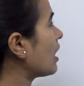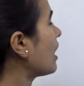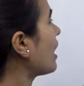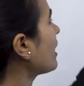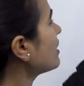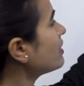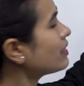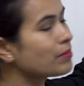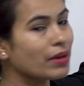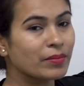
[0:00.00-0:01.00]
either
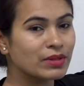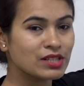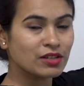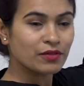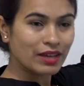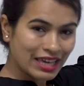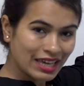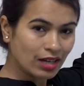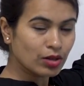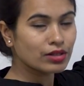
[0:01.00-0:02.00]
the members of
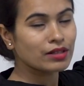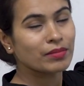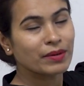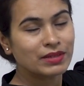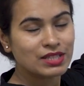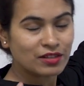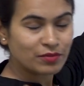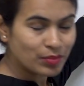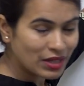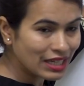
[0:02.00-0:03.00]
A or the members
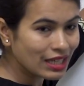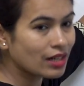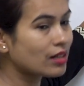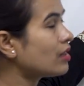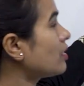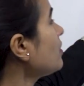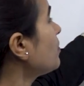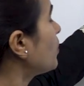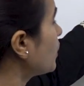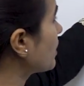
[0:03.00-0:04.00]
of B or
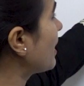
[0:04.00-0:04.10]
both.